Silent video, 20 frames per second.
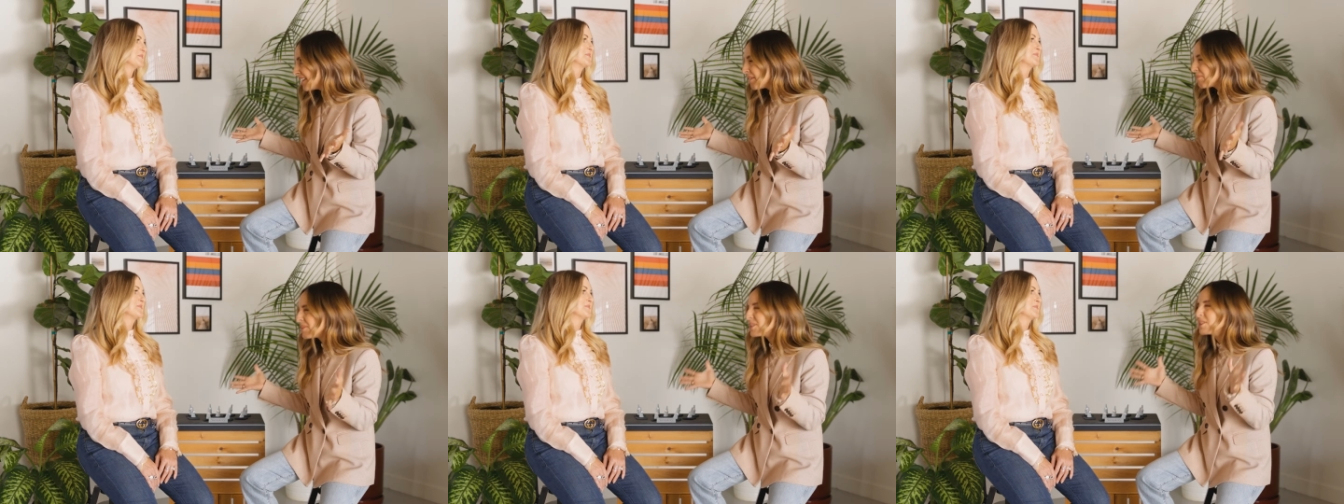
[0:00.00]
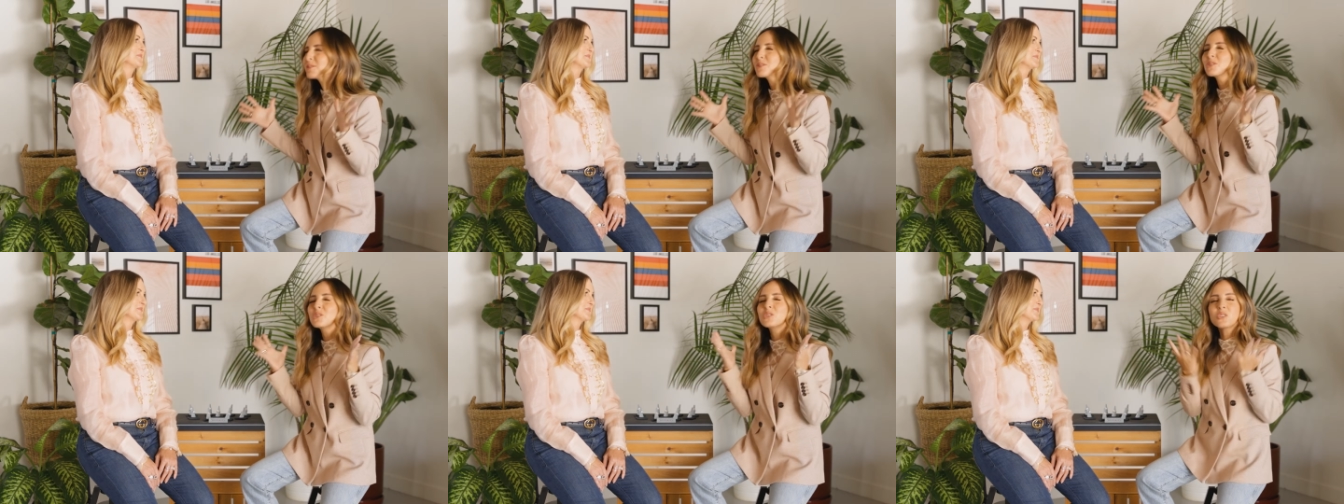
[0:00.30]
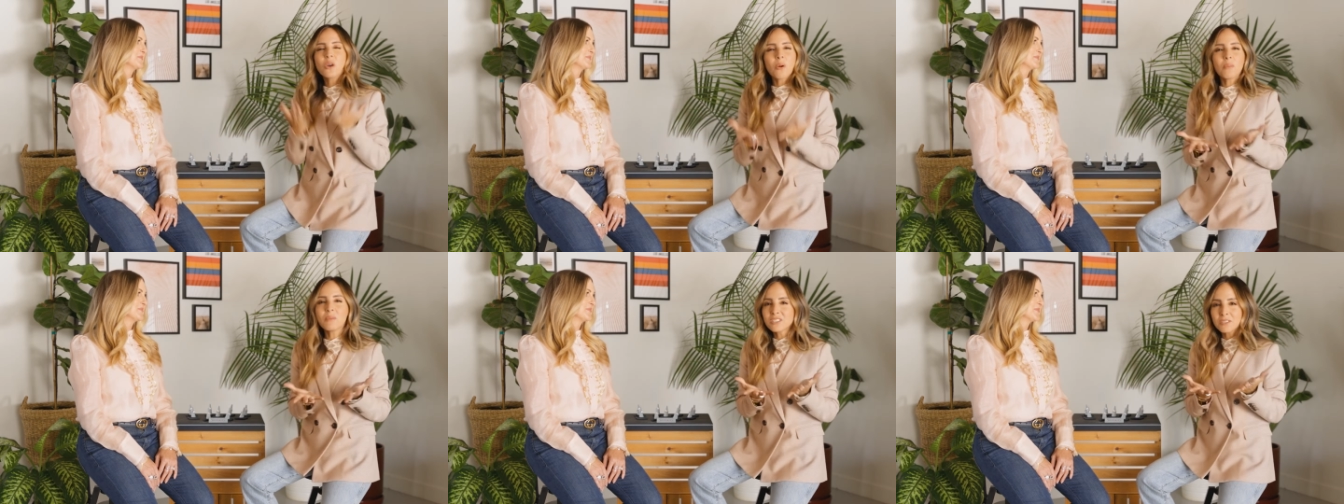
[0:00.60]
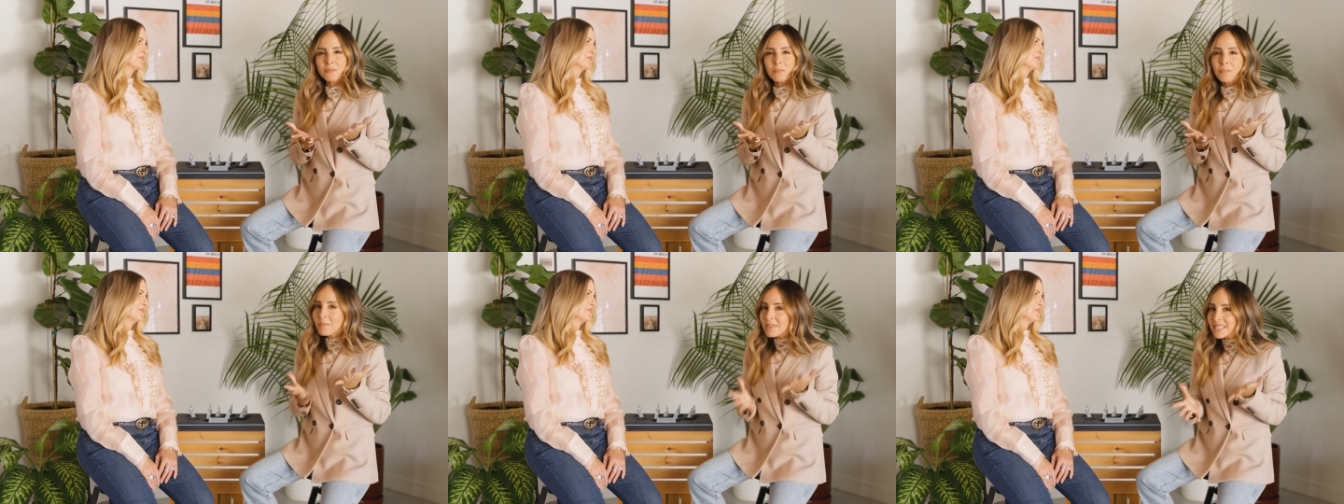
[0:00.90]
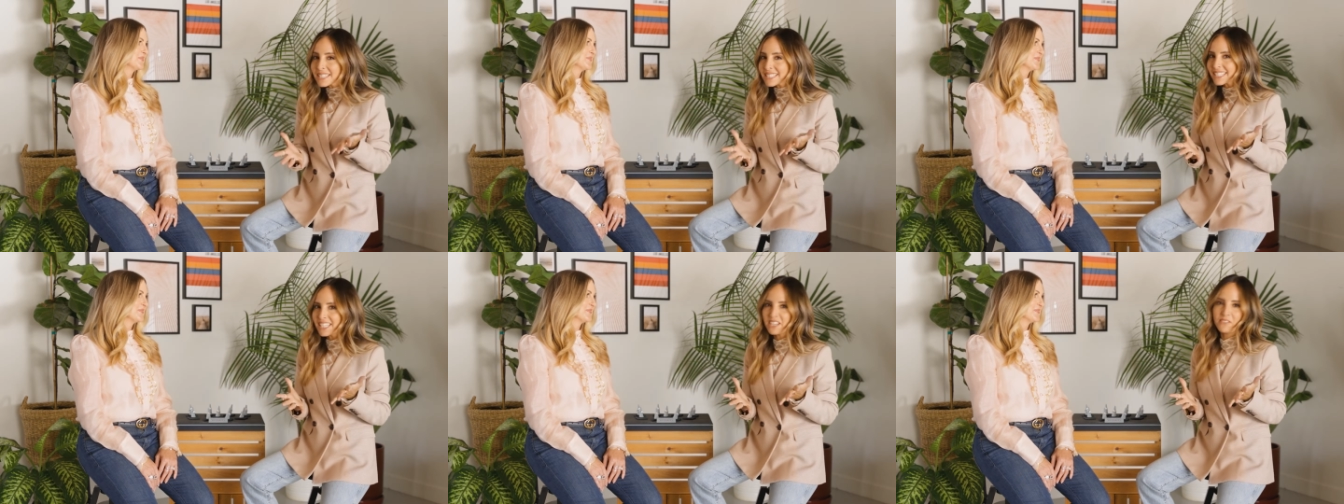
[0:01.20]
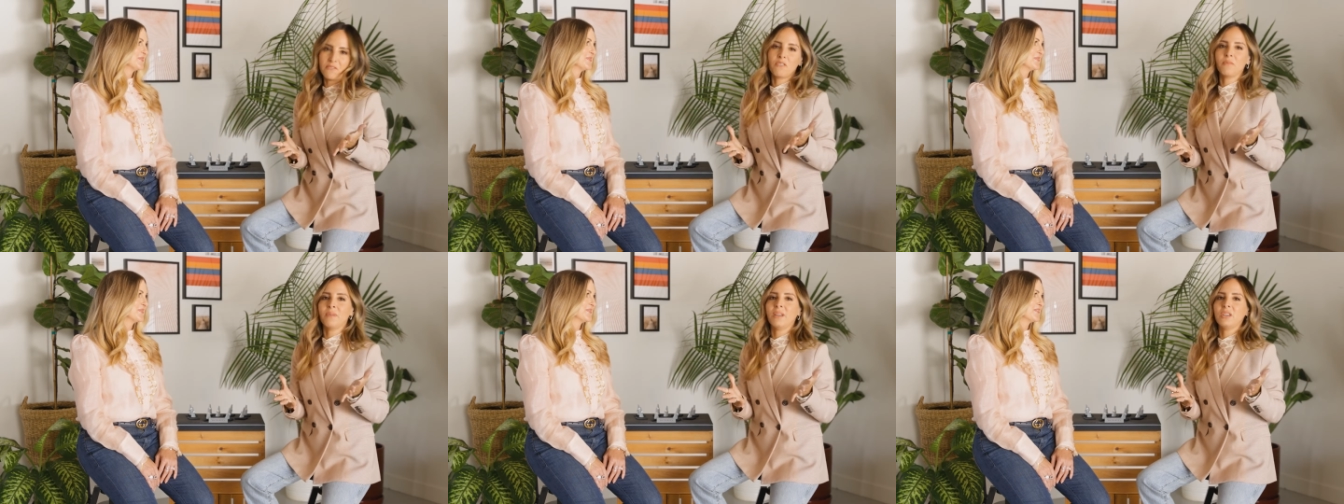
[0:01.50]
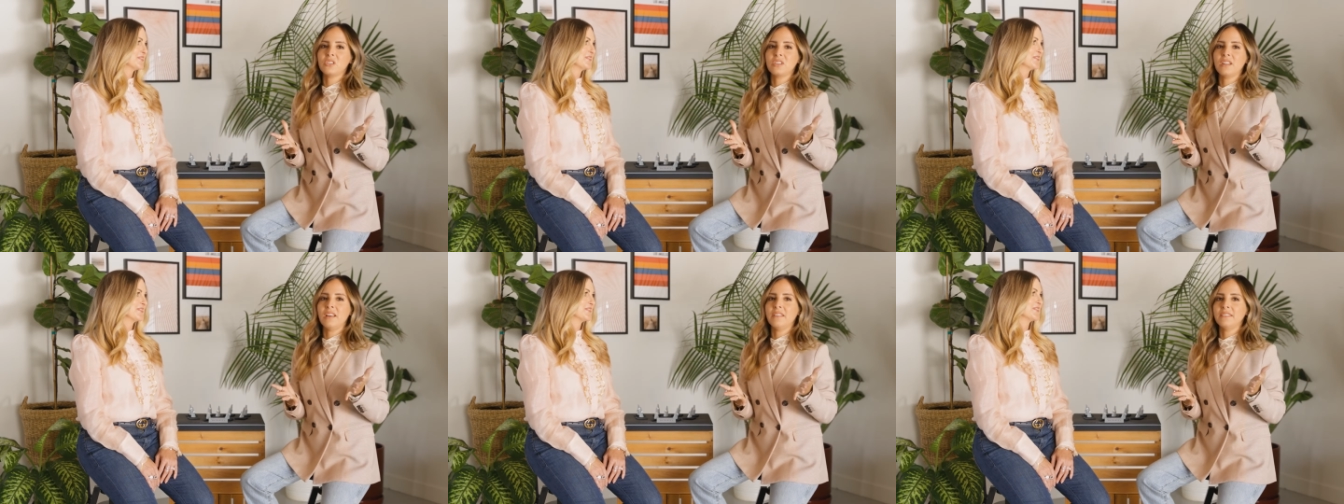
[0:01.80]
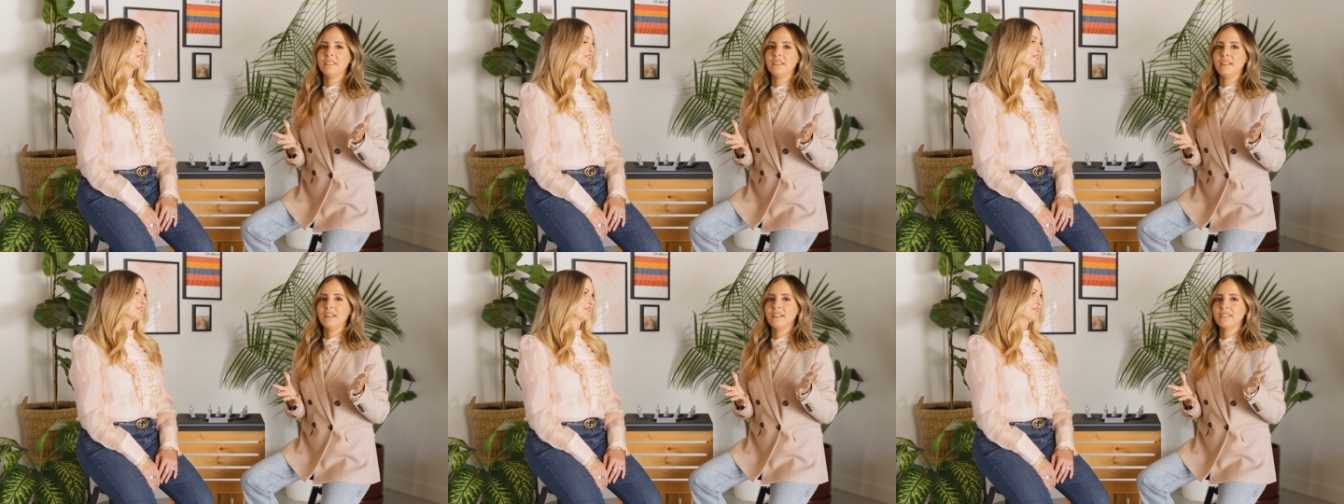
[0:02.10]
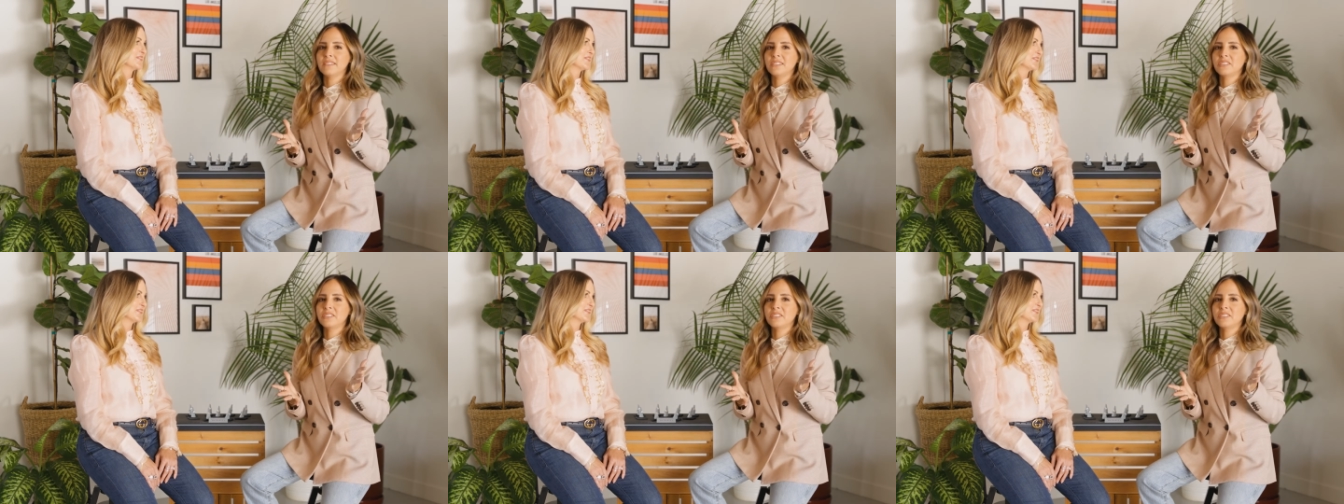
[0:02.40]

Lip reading: But there's so much misinformation out there.